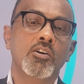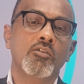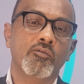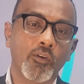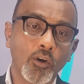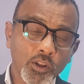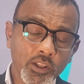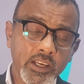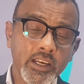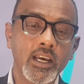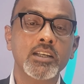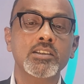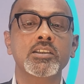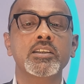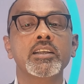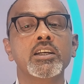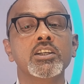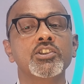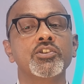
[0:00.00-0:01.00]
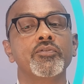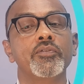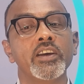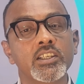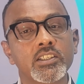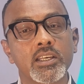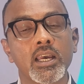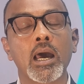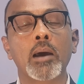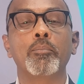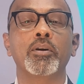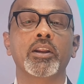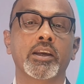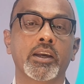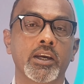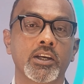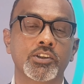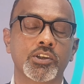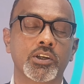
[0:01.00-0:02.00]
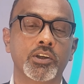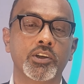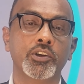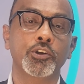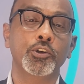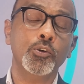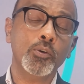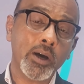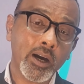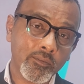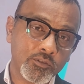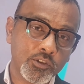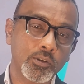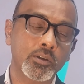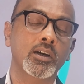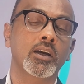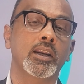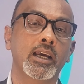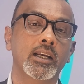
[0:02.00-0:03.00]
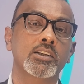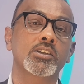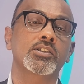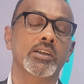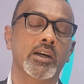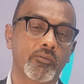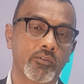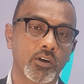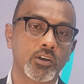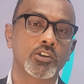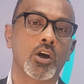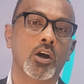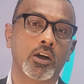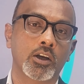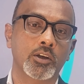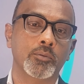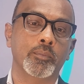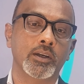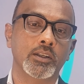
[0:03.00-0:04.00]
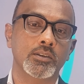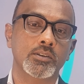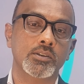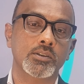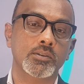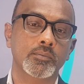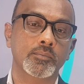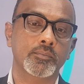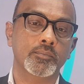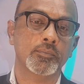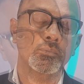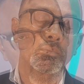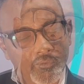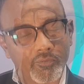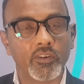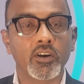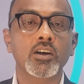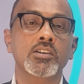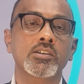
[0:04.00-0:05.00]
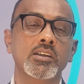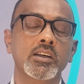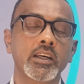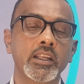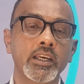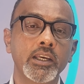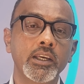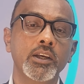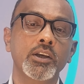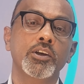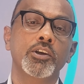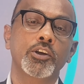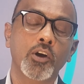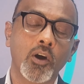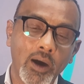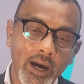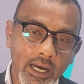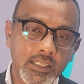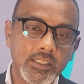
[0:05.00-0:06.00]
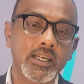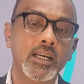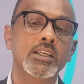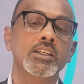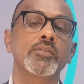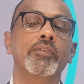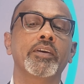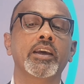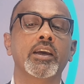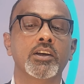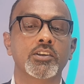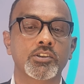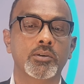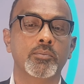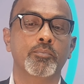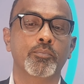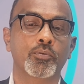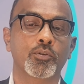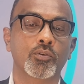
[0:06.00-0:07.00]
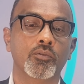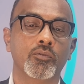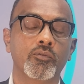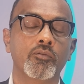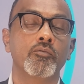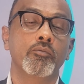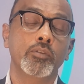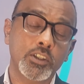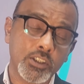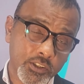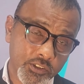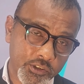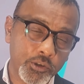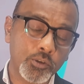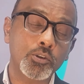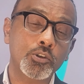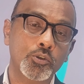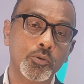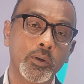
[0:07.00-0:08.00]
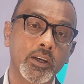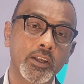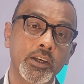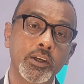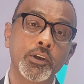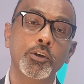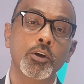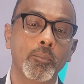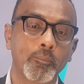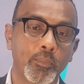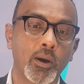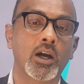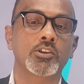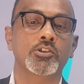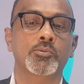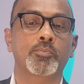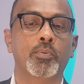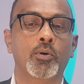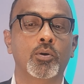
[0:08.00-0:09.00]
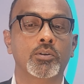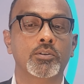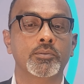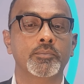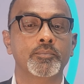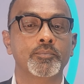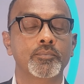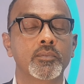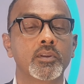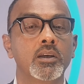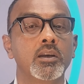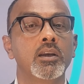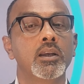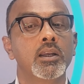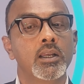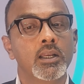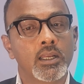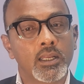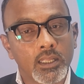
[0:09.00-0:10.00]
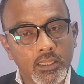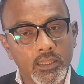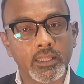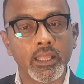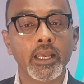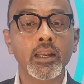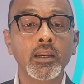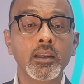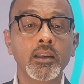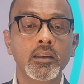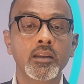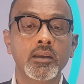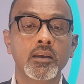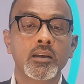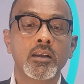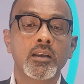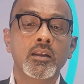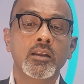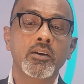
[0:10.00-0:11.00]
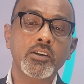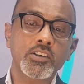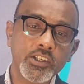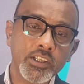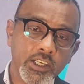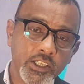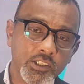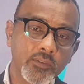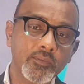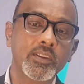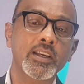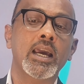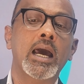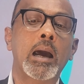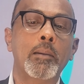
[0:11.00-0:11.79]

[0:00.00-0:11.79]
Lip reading: For the SDS visa application, you have to collect several documents. Firstly, your identification proof, which is usually your passport. Then, receipt of the